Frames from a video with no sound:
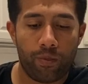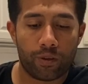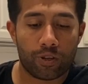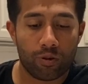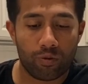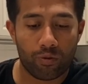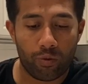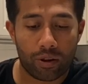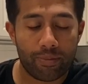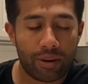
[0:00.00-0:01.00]
So
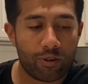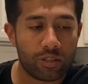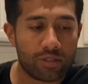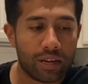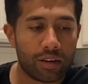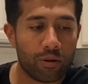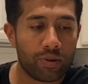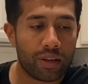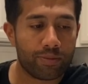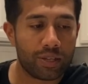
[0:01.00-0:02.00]
one of the main reasons I go
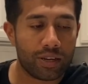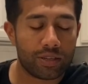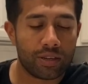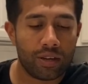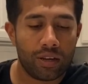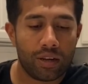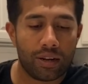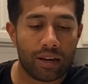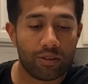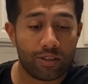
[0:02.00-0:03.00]
with MCS.
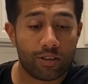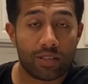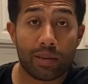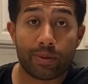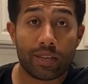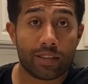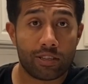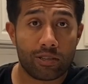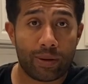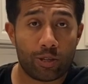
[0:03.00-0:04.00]
Now, this is the same exact
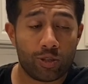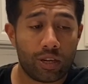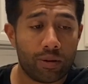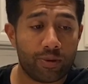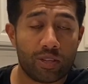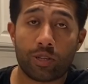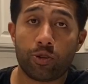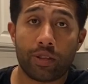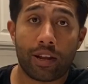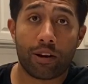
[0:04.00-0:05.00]
suspension setup
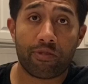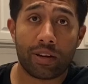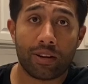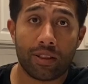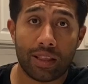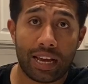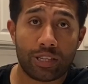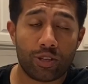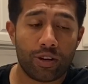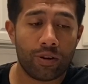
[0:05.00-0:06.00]
essentially that I ran
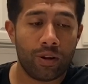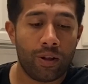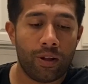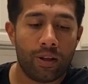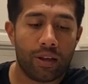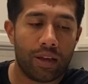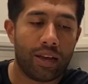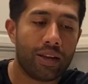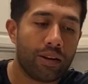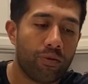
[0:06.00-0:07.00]
last year.
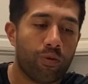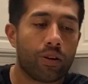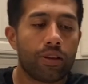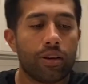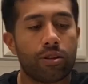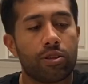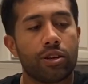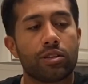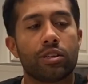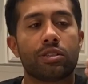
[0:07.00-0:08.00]
And one of the other
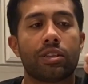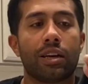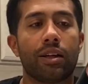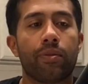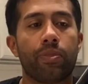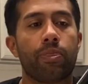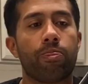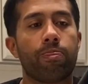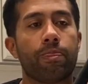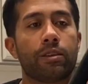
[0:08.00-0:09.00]
things is that
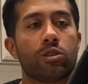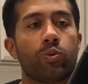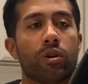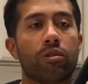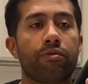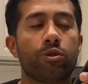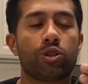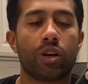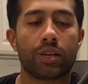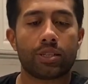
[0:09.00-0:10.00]
this is one of the few
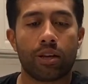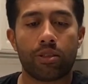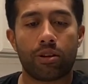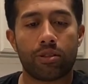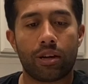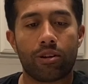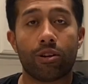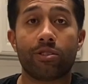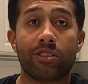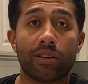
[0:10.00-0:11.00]
shocks out there that are
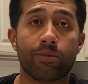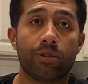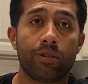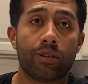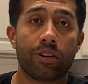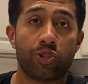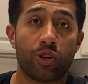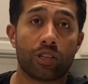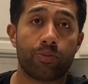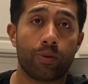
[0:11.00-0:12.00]
a double
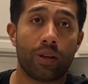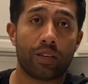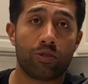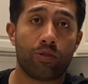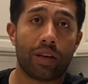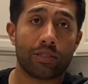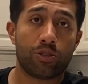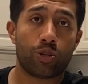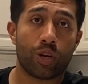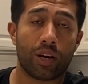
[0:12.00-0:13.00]
adjustable
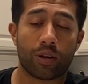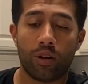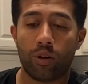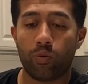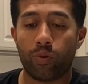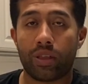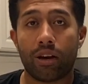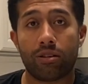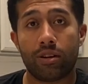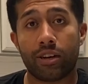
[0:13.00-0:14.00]
S2000 shock
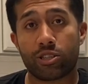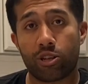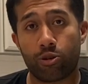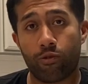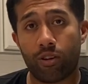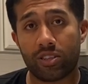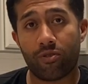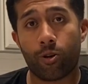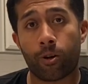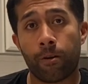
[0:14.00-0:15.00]
without an external
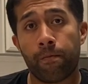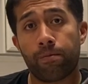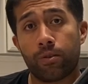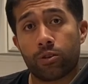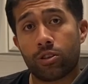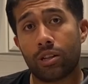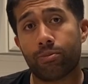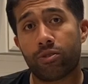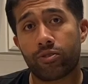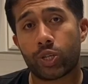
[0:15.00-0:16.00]
reservoir. There's a
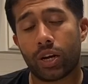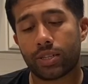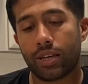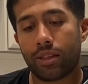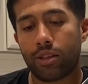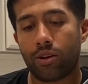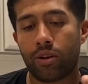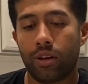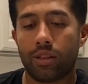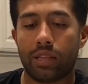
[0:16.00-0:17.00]
number of shocks out
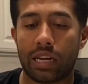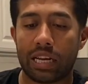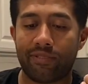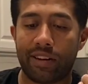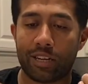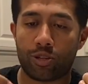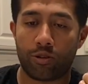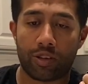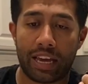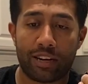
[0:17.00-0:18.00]
there that have an
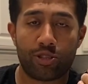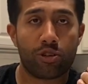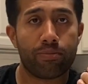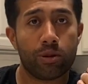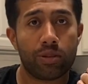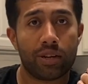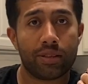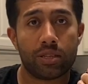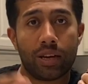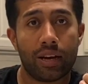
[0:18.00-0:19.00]
external canister bolted on
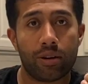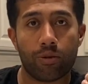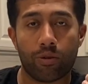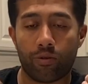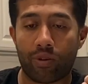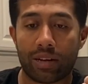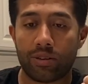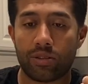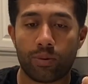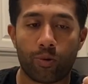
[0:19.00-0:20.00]
the side or
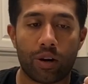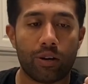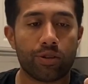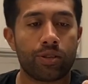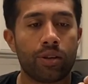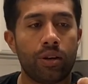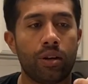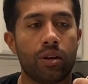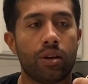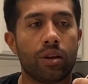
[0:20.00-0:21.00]
routed somewhere else.
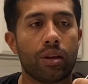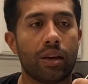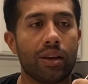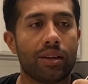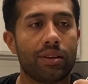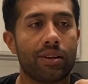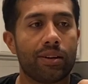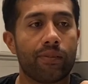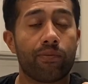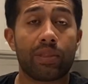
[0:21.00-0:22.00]
And
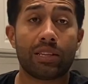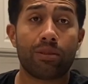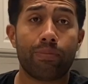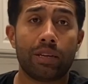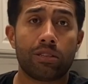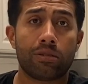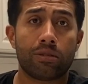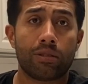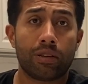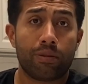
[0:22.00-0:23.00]
that's
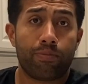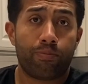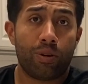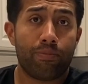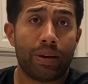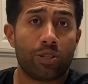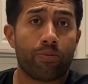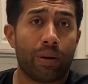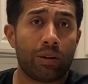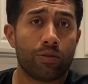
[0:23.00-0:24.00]
a pretty
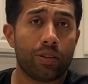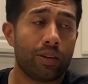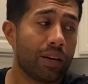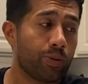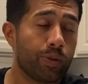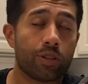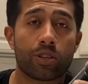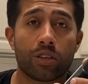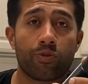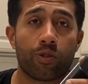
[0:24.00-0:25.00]
major penalty, as we
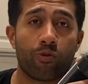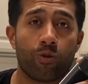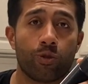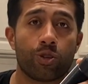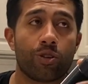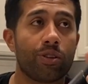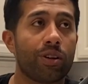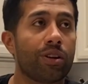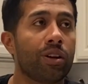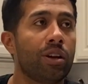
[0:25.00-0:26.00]
discussed for the rules
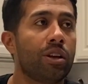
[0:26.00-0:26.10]
earlier.